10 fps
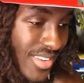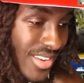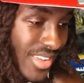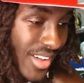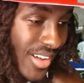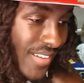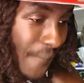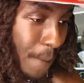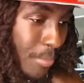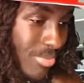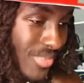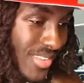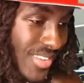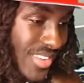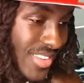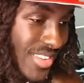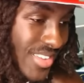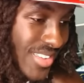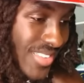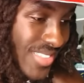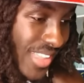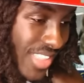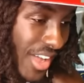Look at her. Like the